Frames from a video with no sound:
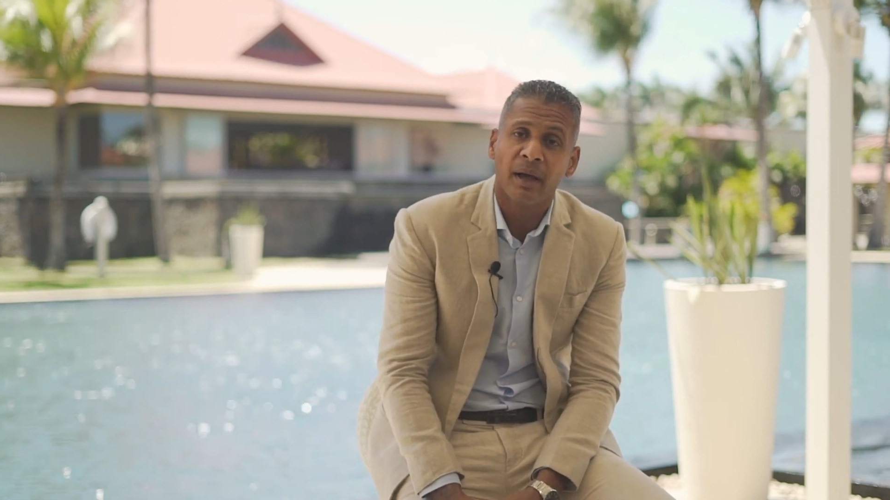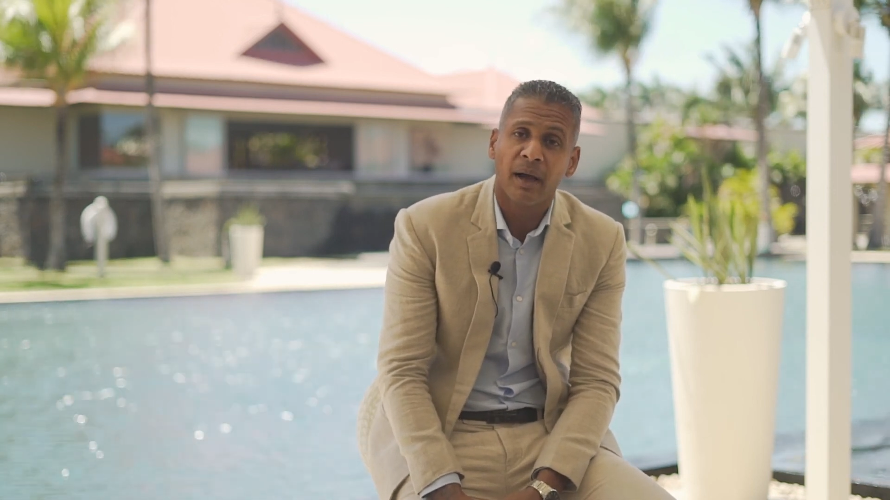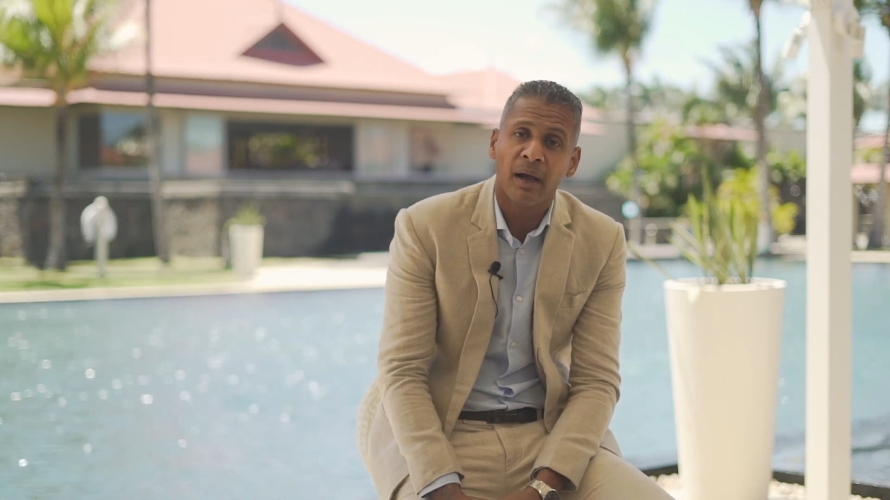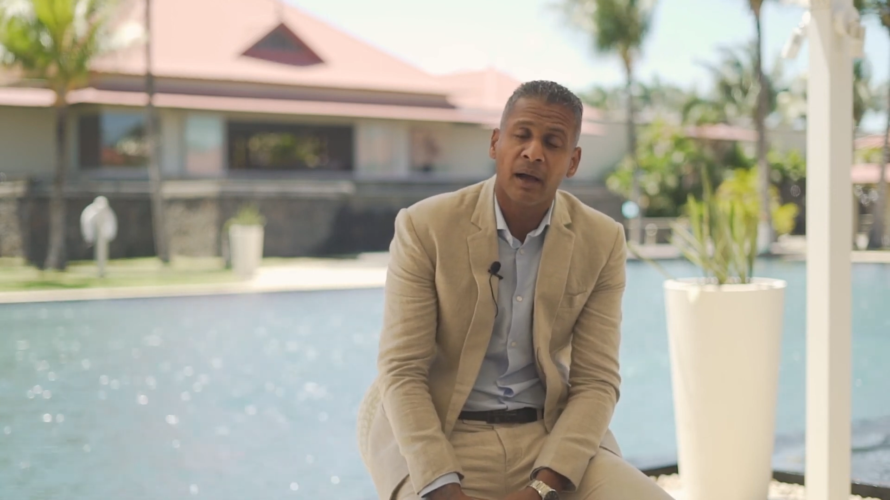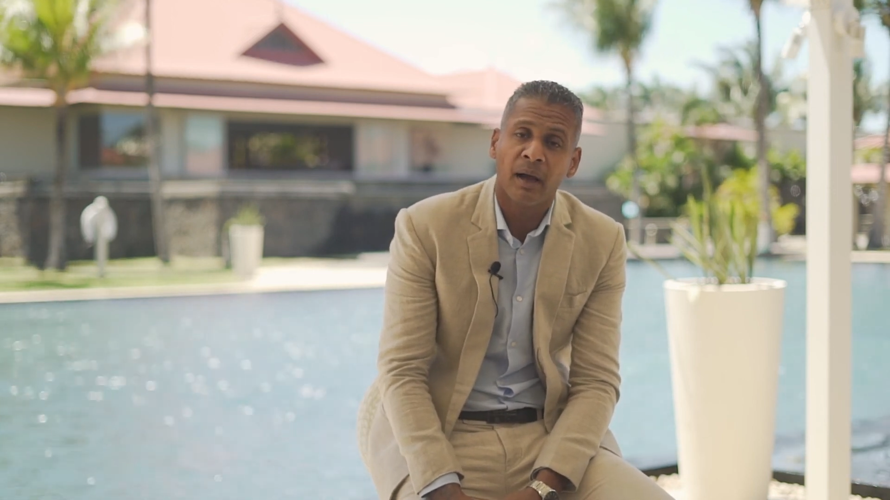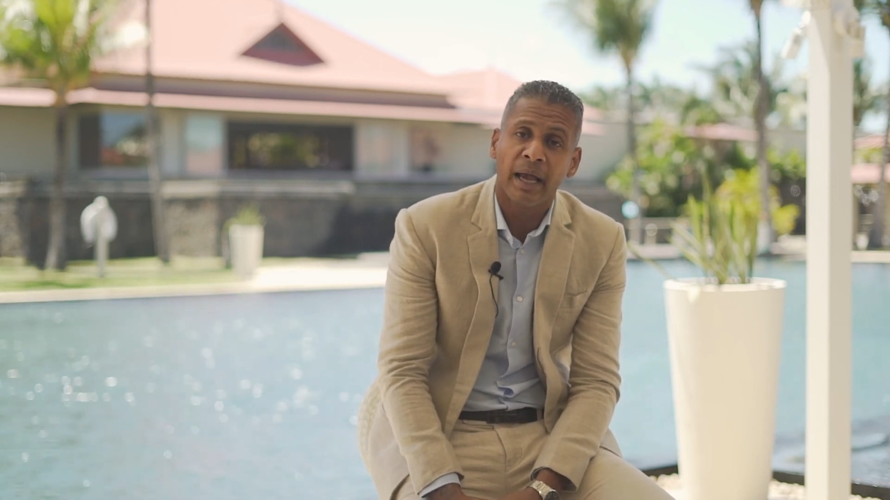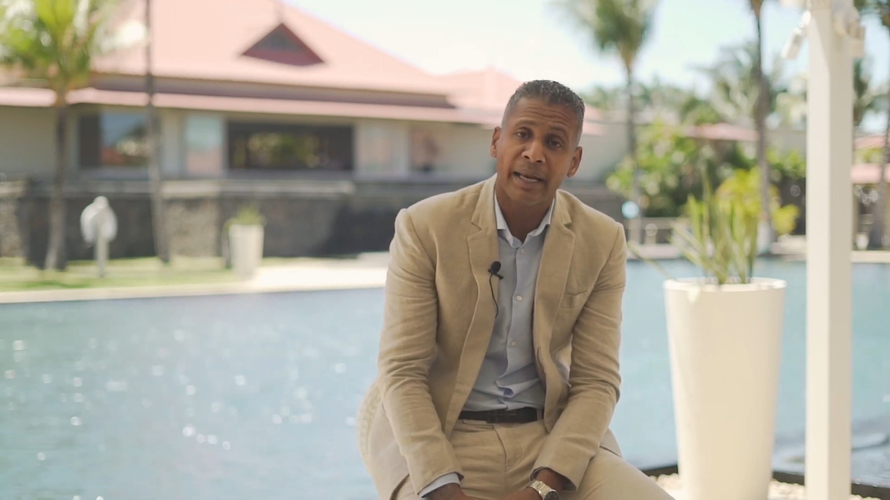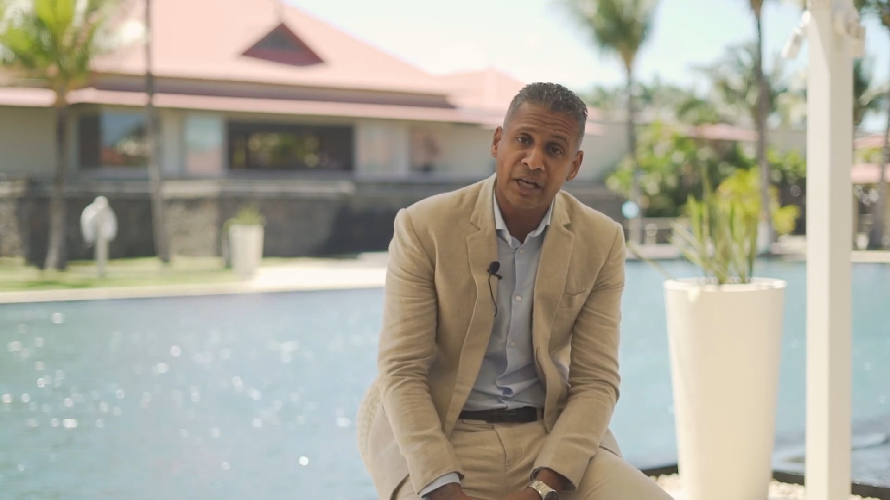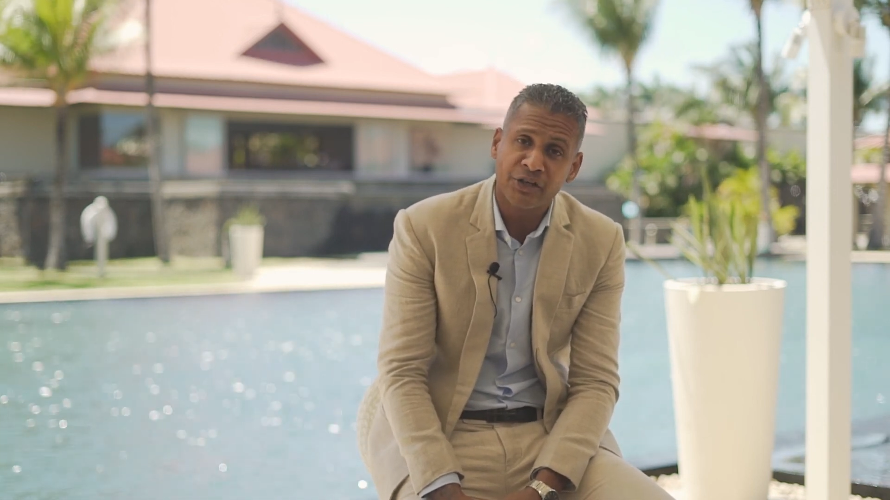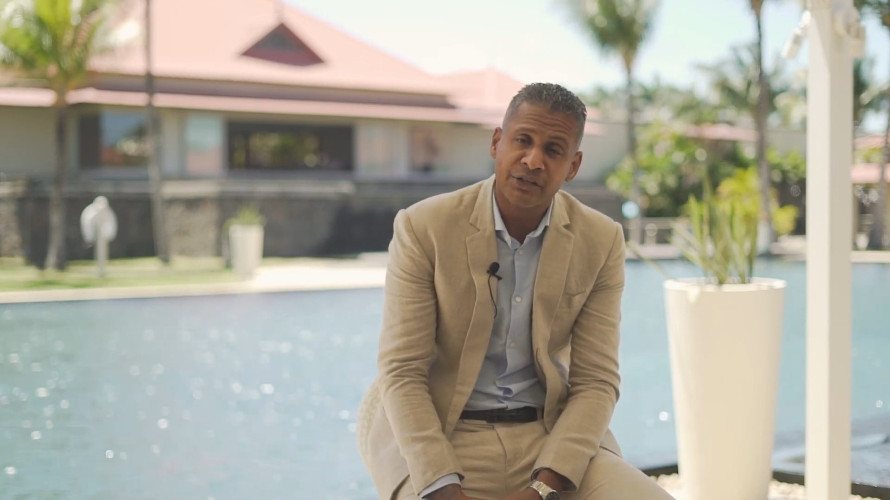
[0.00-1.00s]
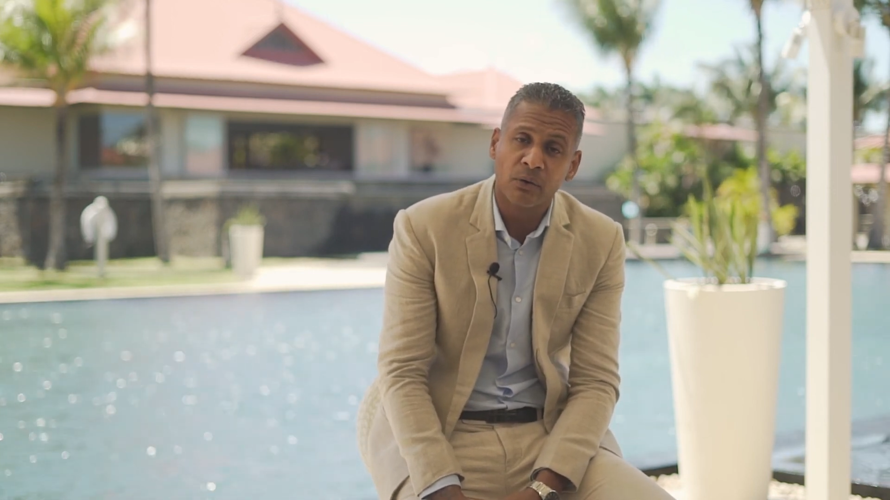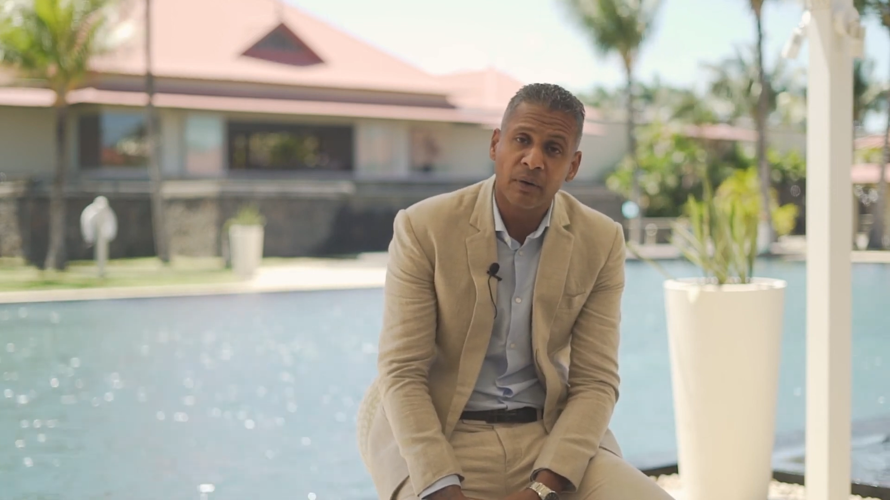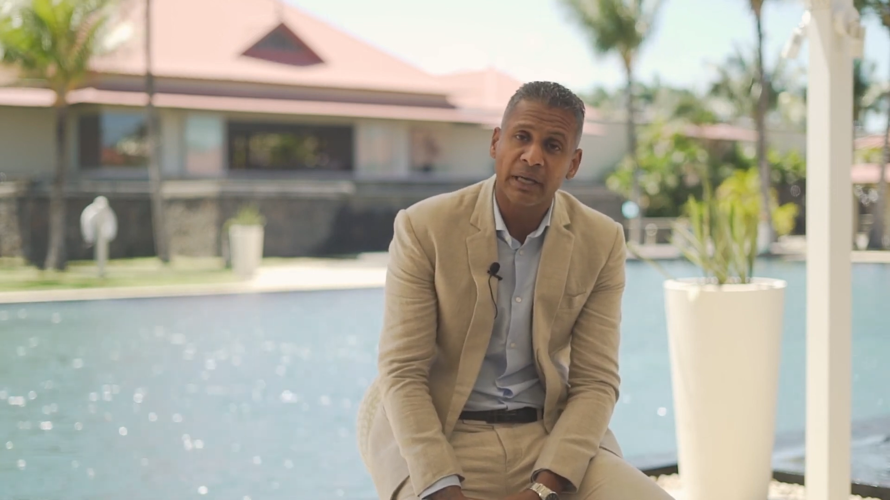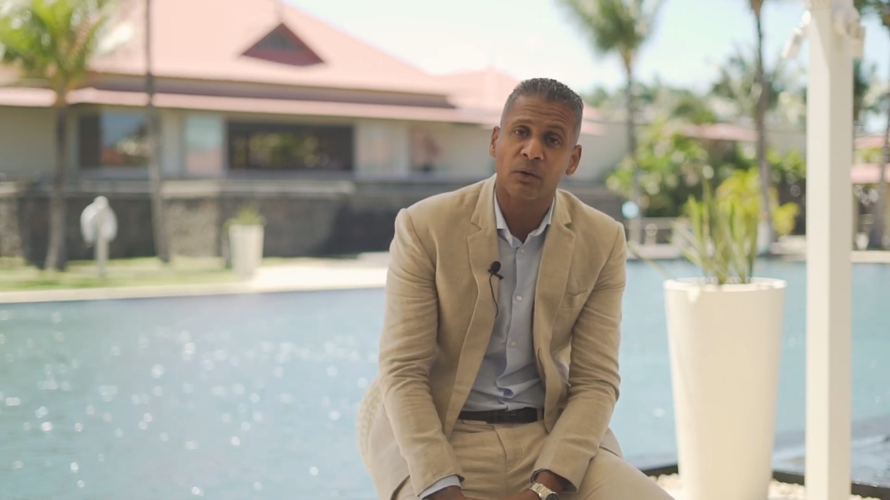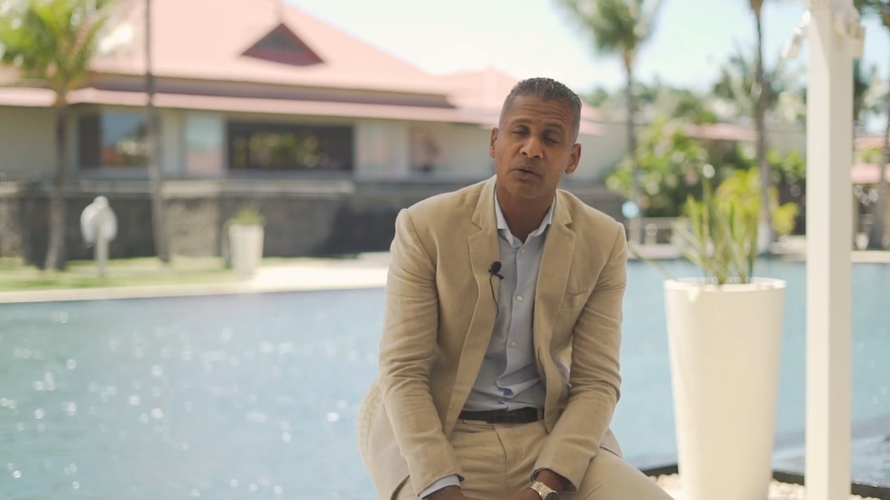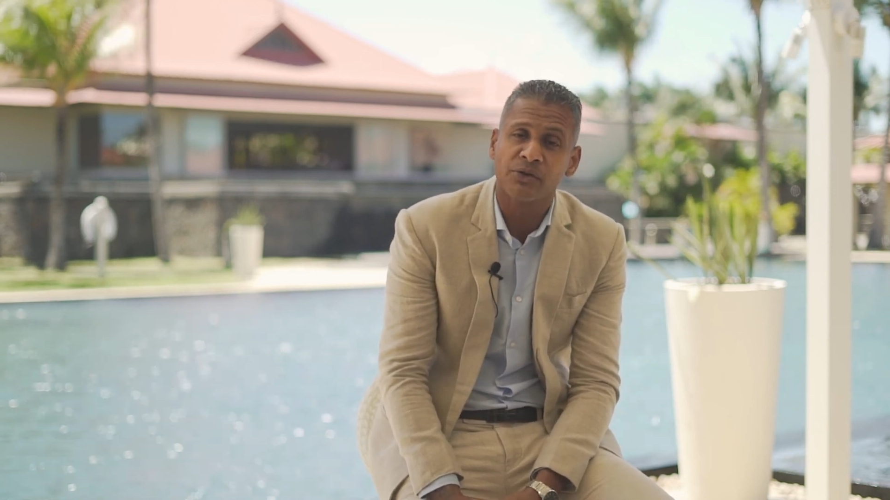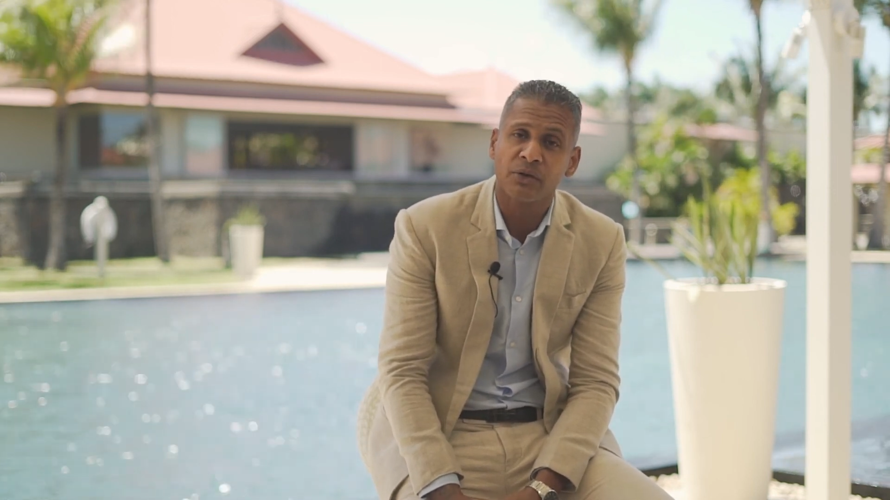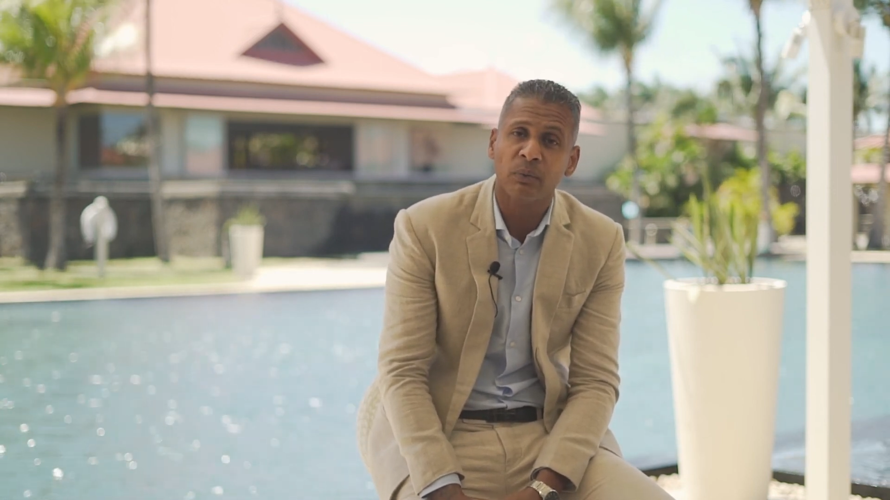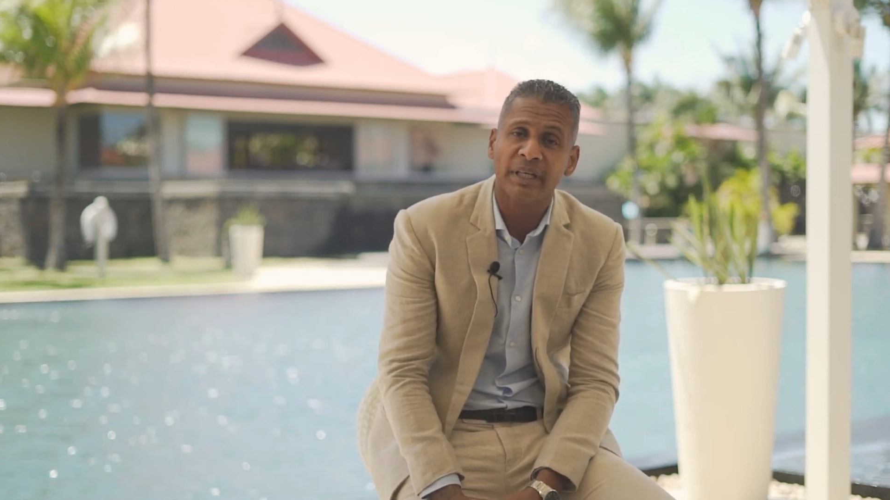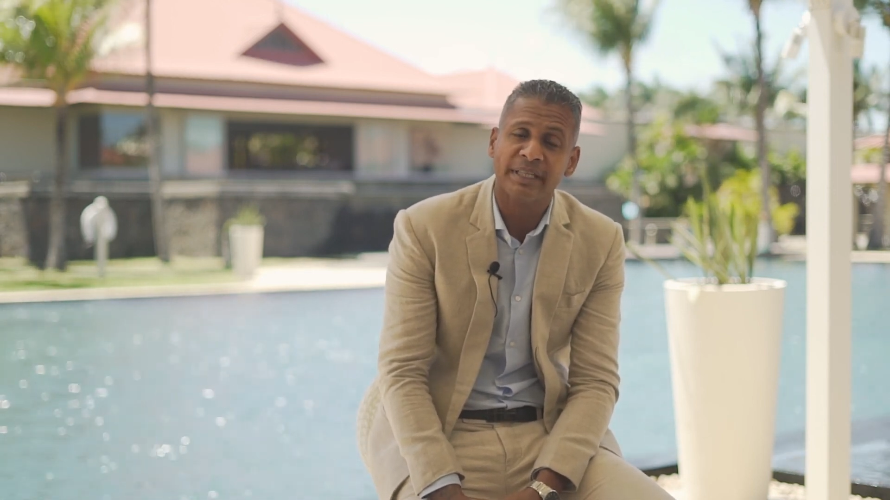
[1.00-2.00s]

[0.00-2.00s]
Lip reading: an NGO, EcoSuite, will